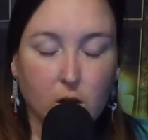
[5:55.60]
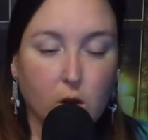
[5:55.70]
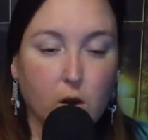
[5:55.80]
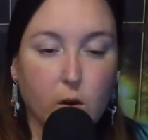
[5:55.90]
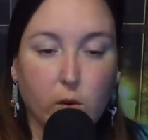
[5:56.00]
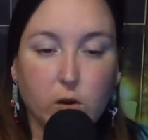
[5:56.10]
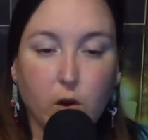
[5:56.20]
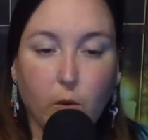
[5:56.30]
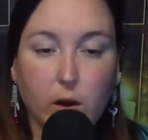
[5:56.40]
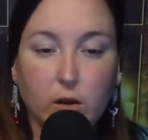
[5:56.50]
where no
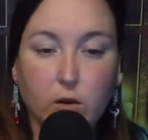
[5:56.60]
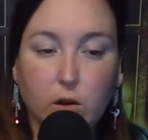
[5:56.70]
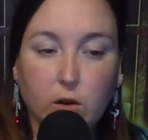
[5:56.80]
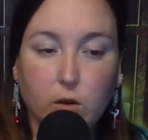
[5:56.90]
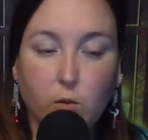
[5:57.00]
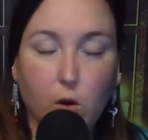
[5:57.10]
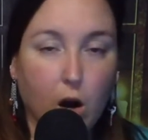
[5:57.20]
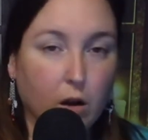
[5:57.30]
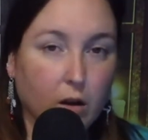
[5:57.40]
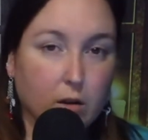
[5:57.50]
one could
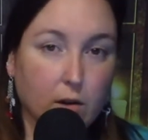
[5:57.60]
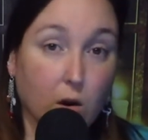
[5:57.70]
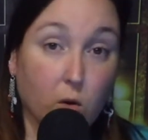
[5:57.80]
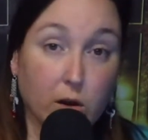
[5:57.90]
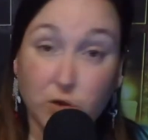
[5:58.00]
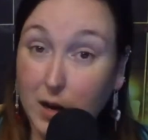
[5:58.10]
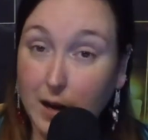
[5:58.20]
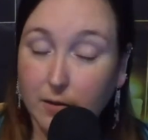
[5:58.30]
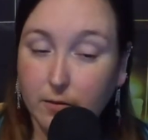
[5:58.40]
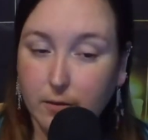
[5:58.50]
walk or
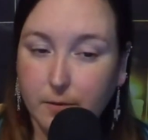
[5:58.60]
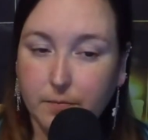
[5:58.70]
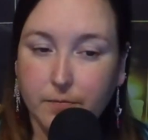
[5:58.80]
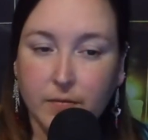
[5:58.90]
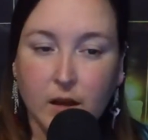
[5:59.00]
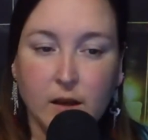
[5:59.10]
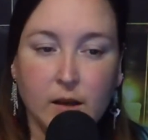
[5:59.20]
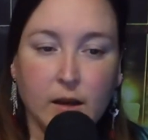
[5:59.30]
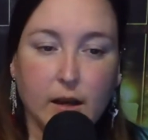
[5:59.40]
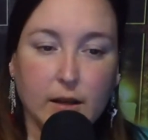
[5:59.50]
drive.
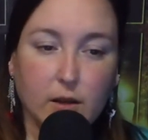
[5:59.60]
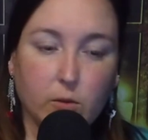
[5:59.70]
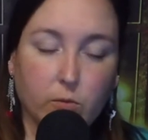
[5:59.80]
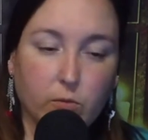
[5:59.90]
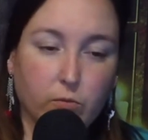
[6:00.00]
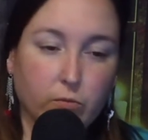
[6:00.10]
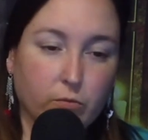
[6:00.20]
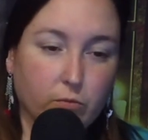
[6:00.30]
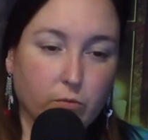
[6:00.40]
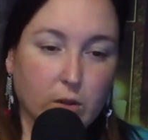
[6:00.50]
And it
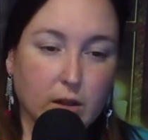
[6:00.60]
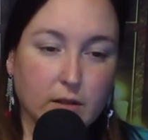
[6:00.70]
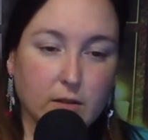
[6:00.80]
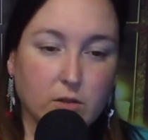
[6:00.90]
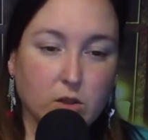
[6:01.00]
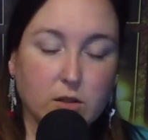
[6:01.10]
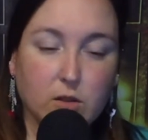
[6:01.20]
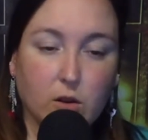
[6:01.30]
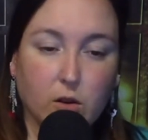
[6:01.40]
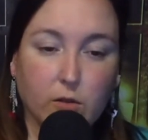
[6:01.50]
was just
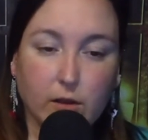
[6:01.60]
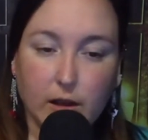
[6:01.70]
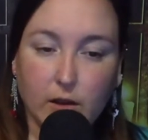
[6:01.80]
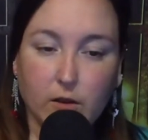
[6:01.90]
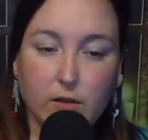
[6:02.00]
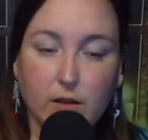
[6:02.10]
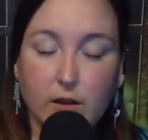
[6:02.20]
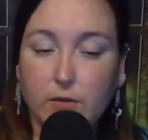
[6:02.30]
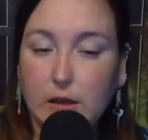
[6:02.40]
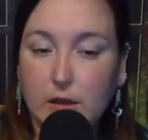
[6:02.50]
over here that they
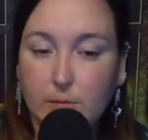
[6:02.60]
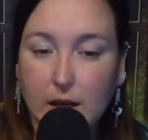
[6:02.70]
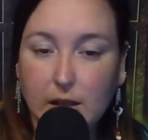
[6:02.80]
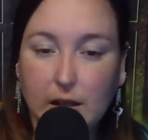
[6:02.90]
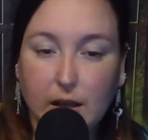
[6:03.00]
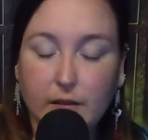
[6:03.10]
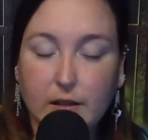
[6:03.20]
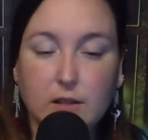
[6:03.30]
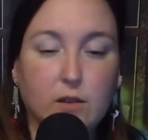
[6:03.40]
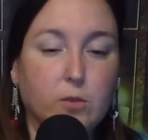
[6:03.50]
found the body, in
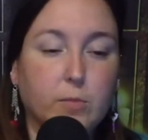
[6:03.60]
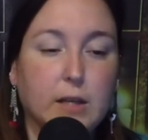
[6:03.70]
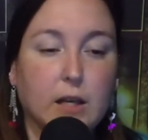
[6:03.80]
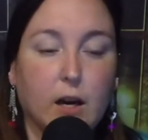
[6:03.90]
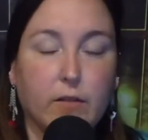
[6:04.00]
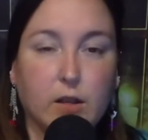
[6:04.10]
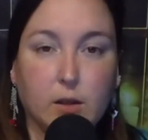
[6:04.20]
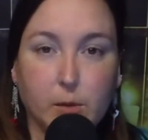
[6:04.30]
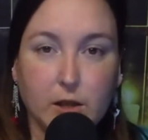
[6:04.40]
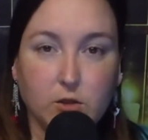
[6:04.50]
this little bit of a
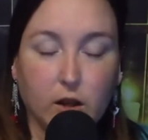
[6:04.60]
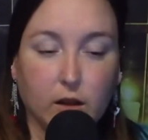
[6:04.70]
depression.